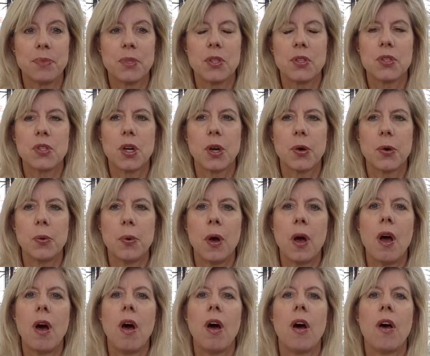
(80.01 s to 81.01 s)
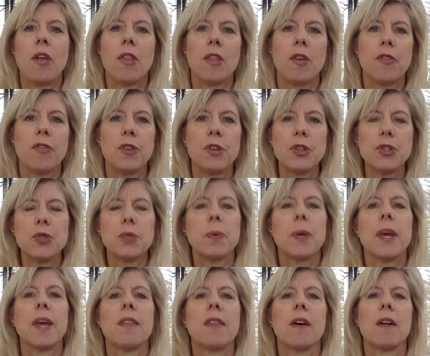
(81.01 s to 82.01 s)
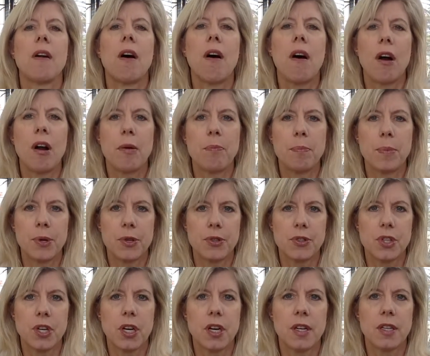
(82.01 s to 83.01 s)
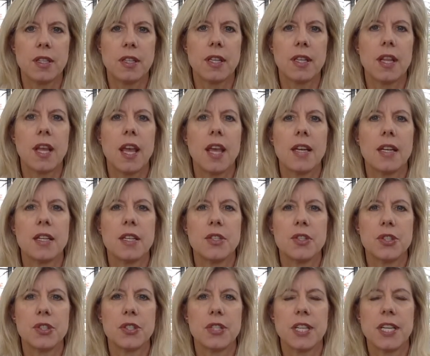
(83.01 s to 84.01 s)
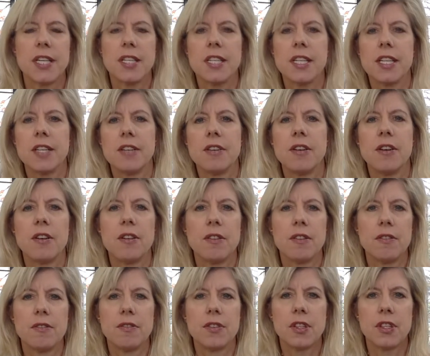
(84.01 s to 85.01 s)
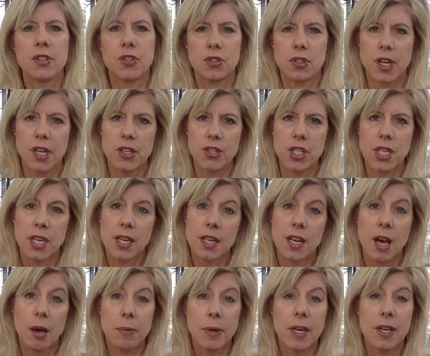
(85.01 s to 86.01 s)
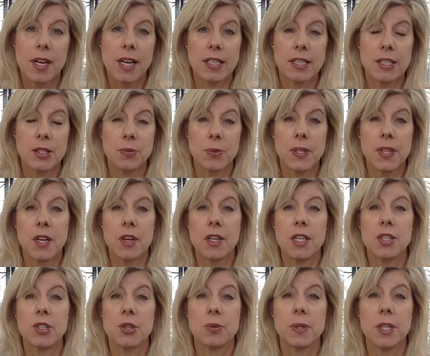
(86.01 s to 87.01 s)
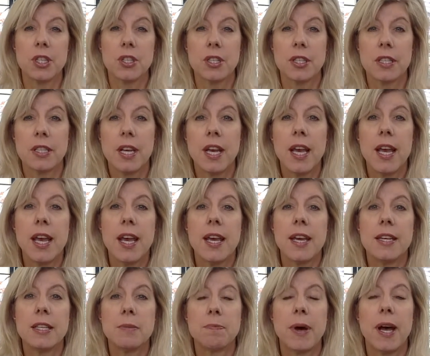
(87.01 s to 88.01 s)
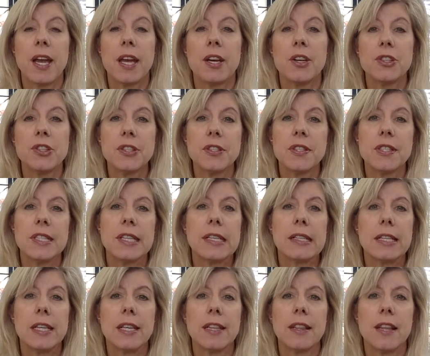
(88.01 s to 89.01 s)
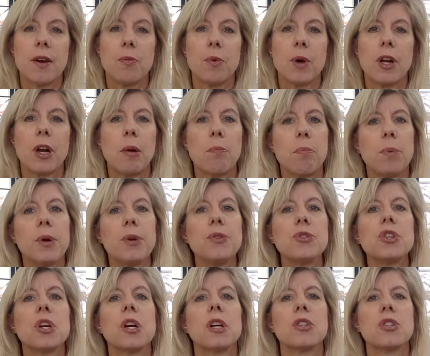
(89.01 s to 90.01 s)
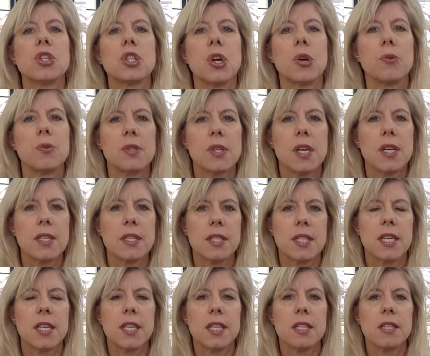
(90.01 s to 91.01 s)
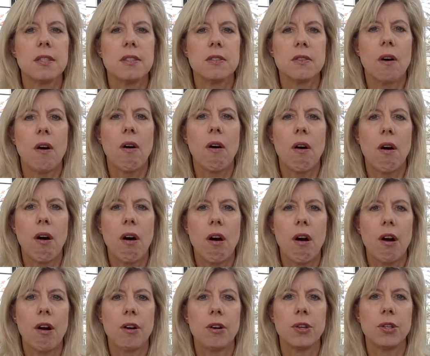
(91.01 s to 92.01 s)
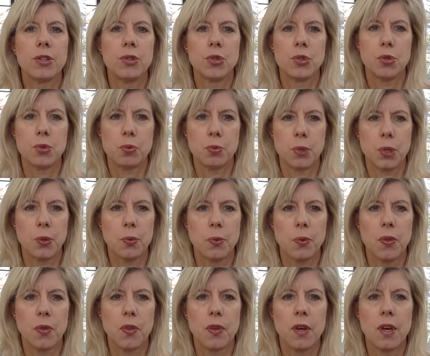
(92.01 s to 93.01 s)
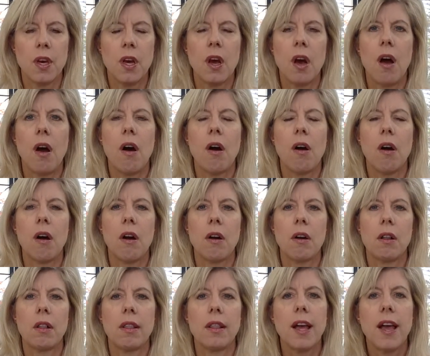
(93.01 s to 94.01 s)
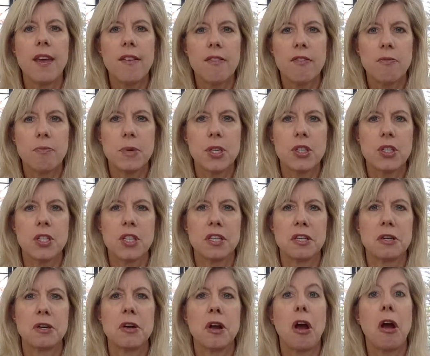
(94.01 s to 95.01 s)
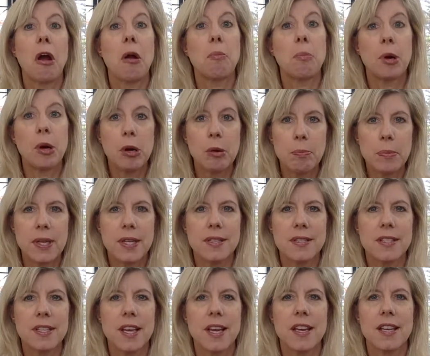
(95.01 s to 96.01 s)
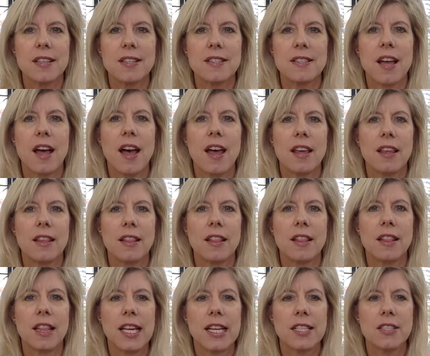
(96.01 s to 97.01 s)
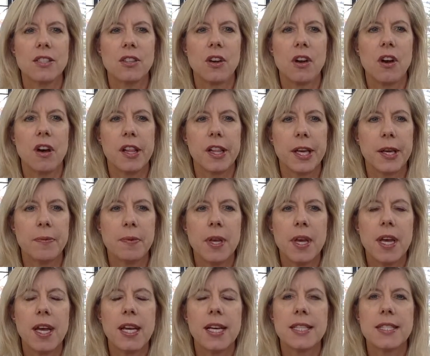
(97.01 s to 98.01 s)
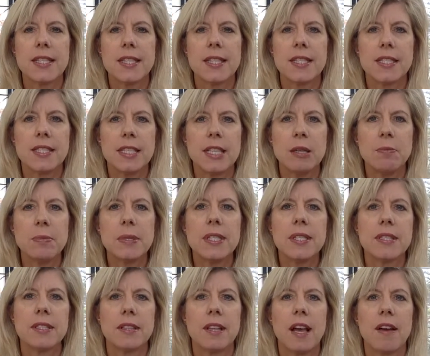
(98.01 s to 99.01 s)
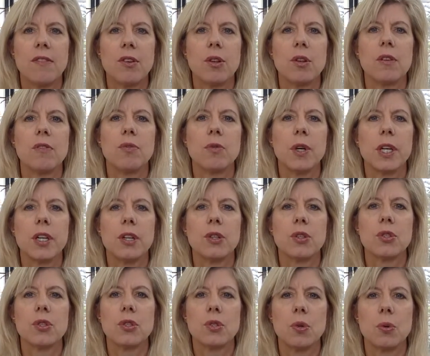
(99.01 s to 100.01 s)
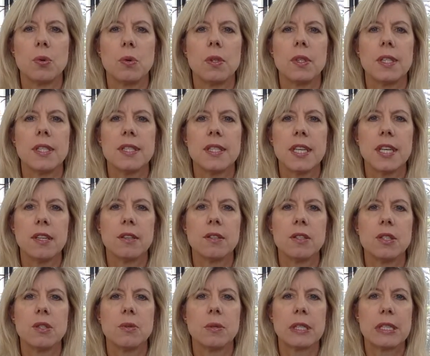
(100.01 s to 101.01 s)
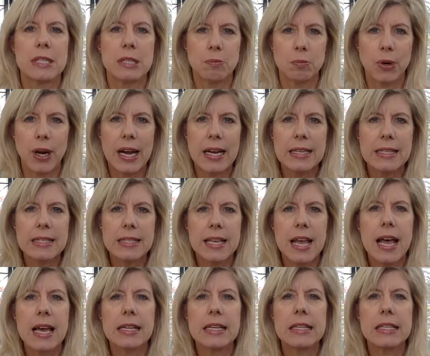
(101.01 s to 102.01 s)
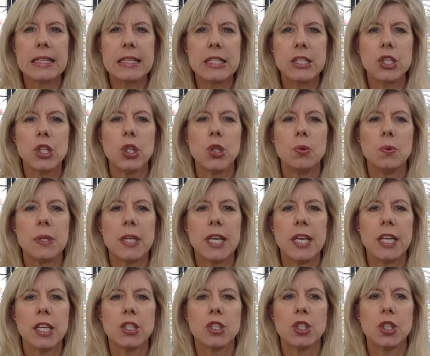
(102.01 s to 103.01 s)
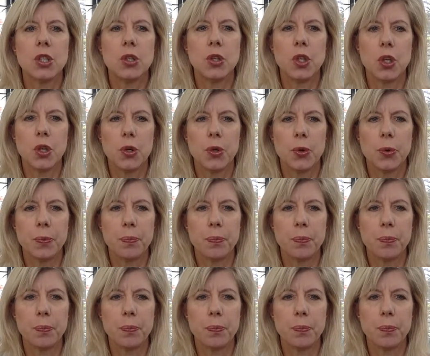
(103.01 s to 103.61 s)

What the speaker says: So the first way that our birth chart and an understanding of astrology can help connect us with our intuition is by understanding that what our birth chart shows us is our truth, our life mission, our purpose, as I like to call it. It's the deepest level of what your soul is here to express, and it is unique to you.